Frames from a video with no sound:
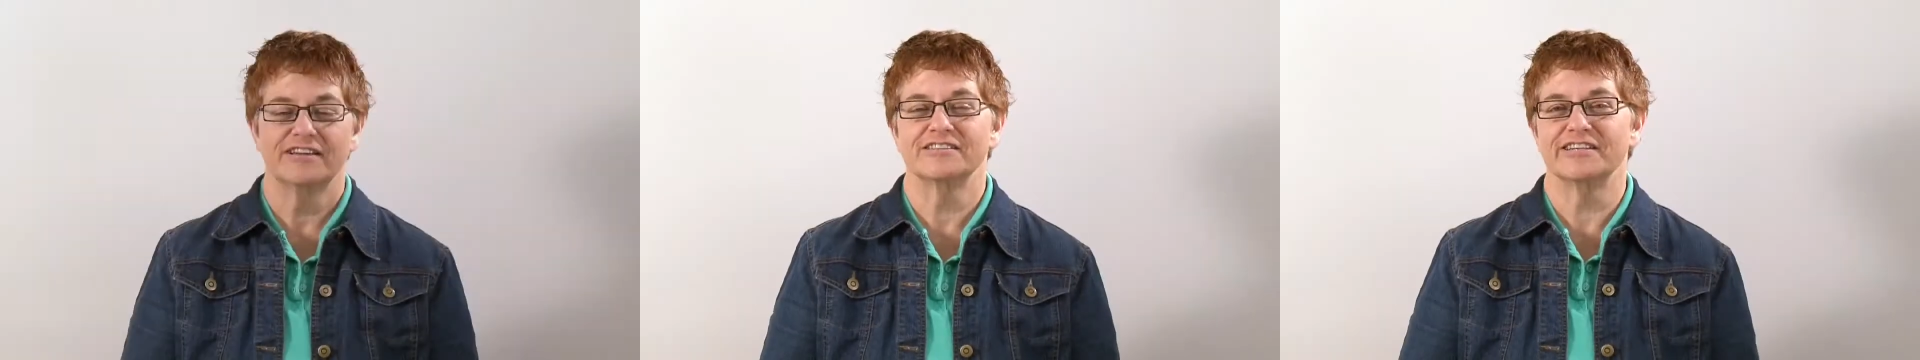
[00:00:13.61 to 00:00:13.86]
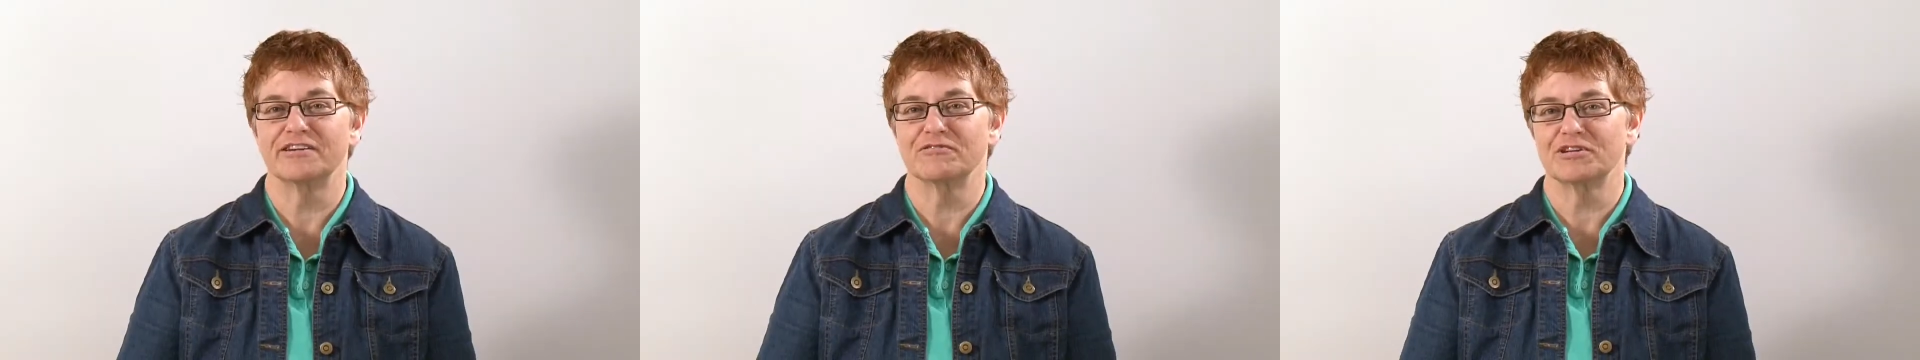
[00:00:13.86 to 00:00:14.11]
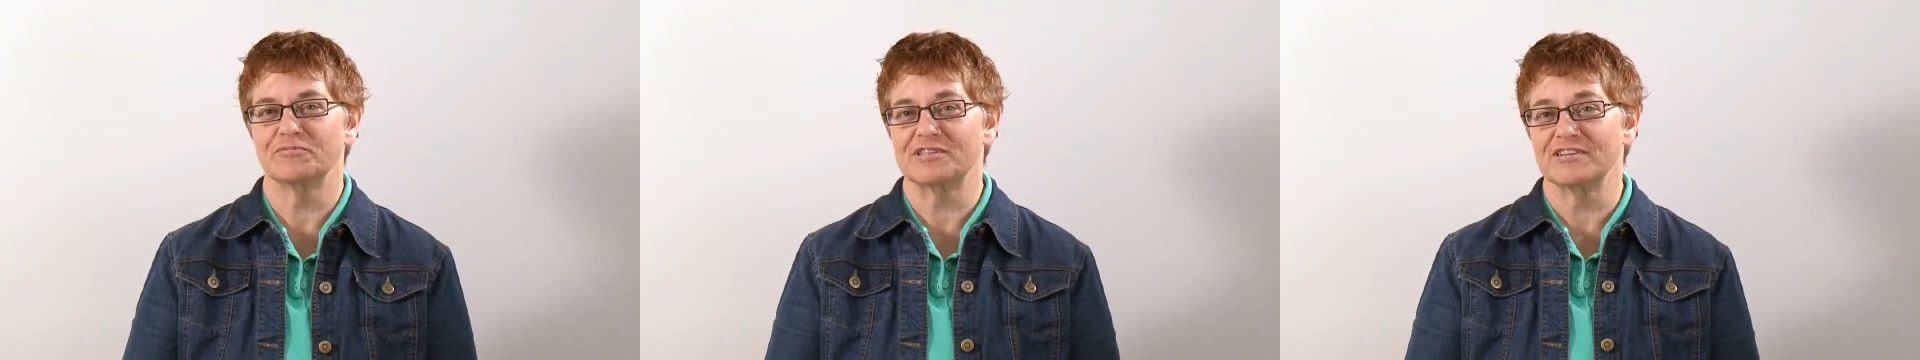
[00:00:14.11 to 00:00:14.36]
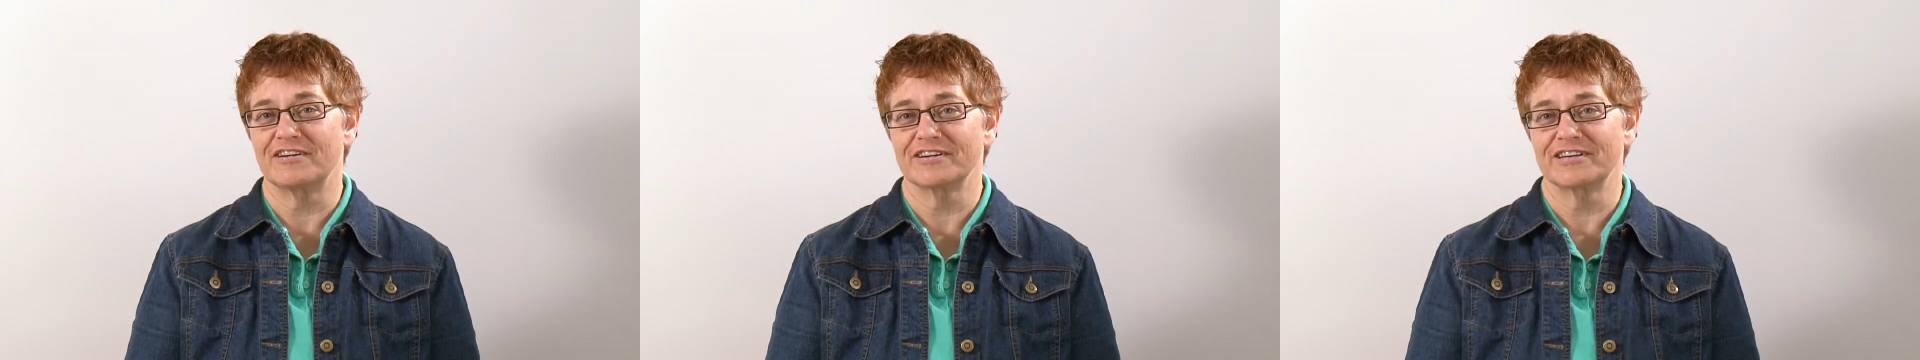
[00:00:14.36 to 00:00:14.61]
Today we're going to be
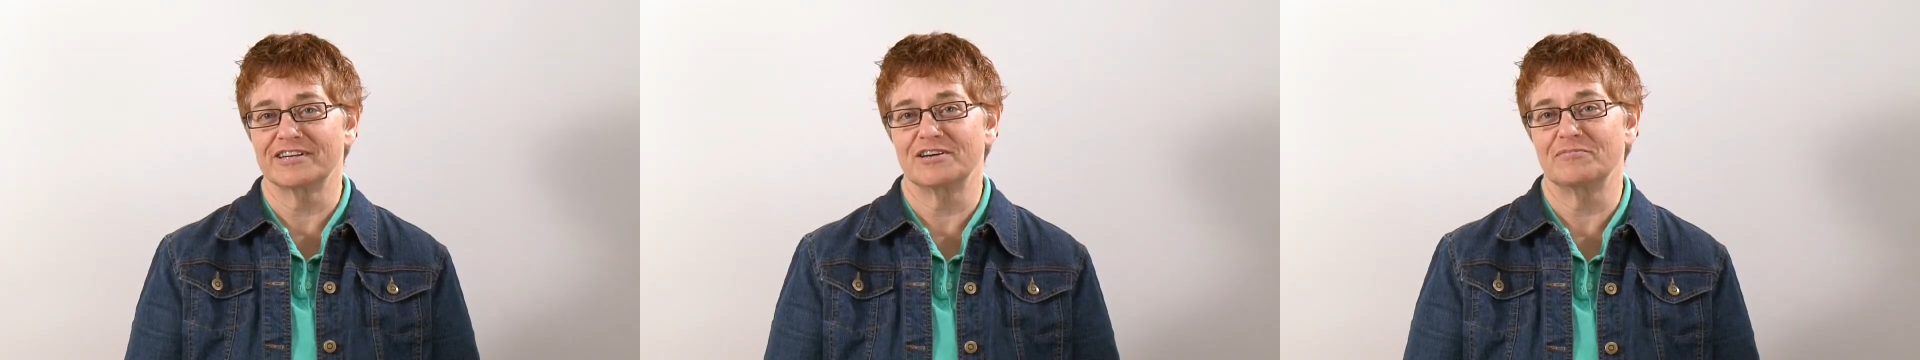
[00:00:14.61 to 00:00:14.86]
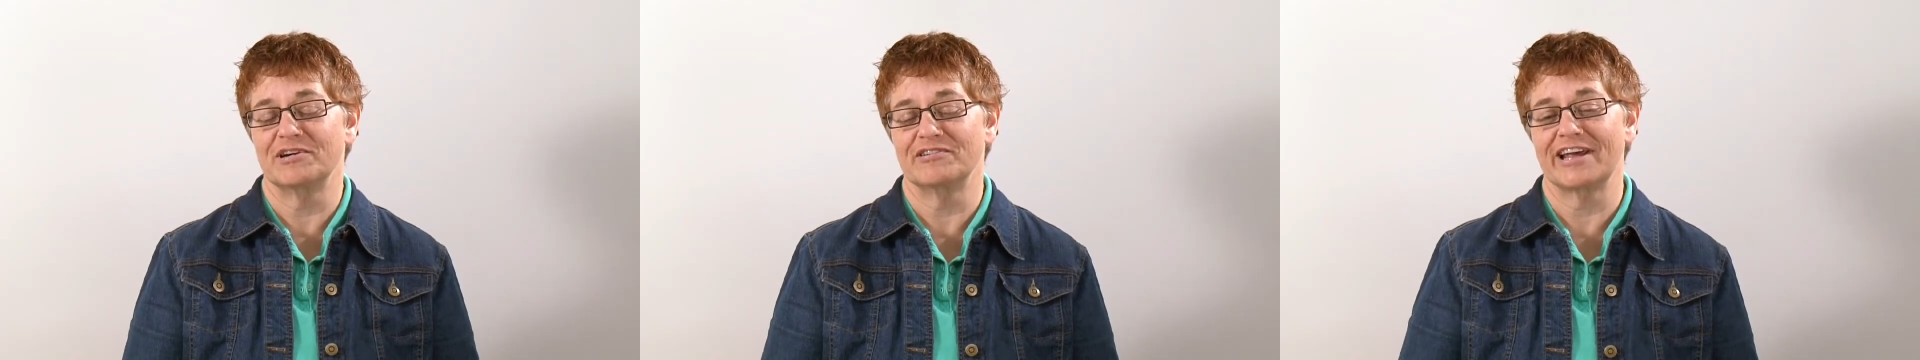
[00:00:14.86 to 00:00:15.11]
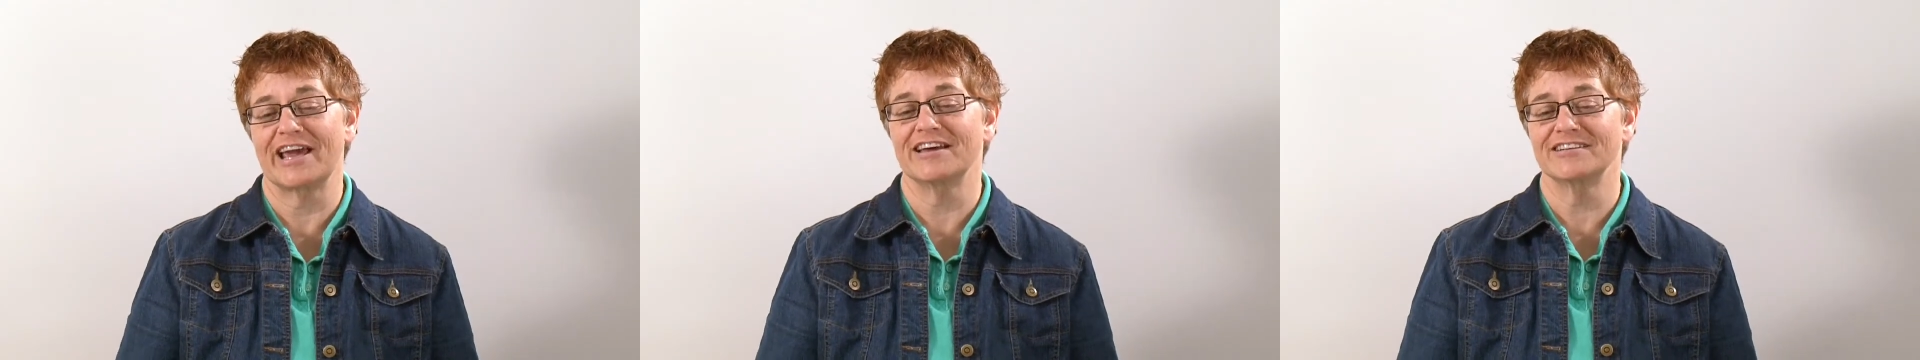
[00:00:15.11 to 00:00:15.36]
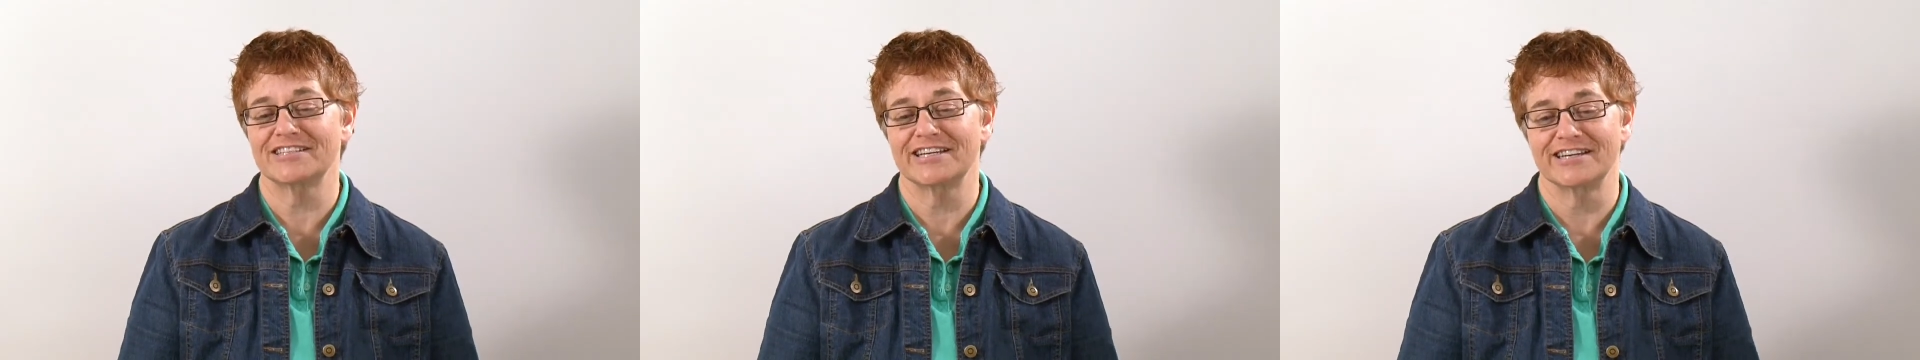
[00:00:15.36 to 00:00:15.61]
talking about
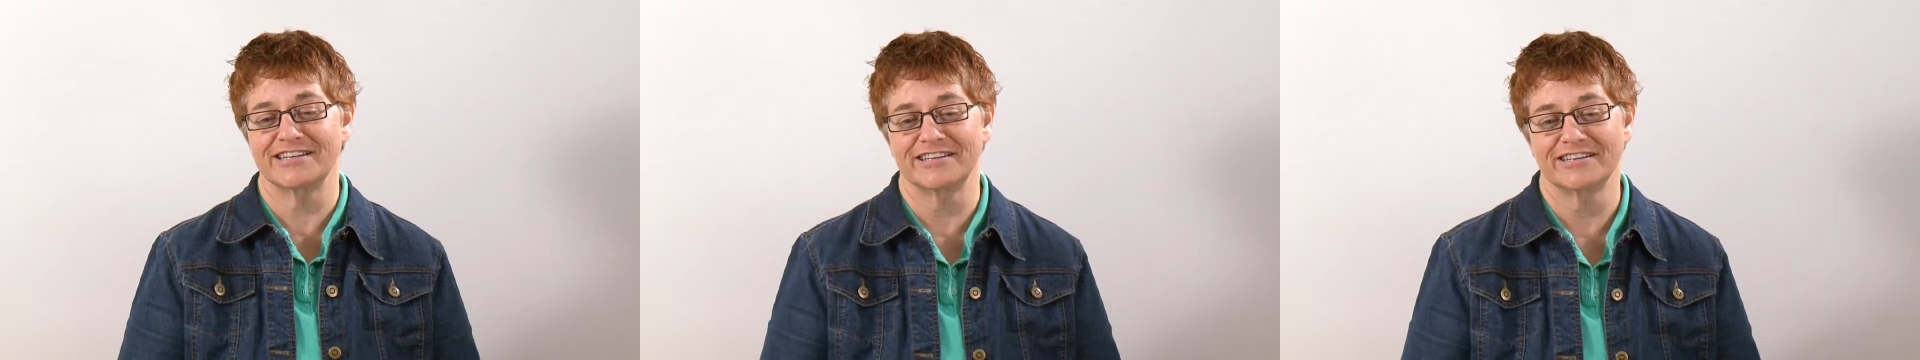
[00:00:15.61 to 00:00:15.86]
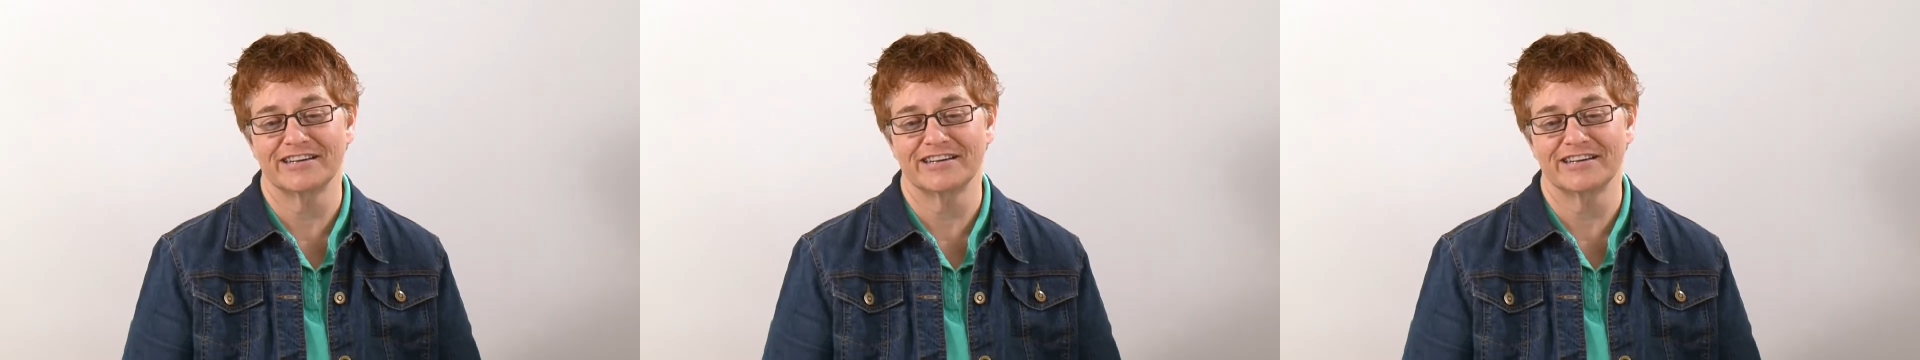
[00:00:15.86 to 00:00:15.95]
annotating,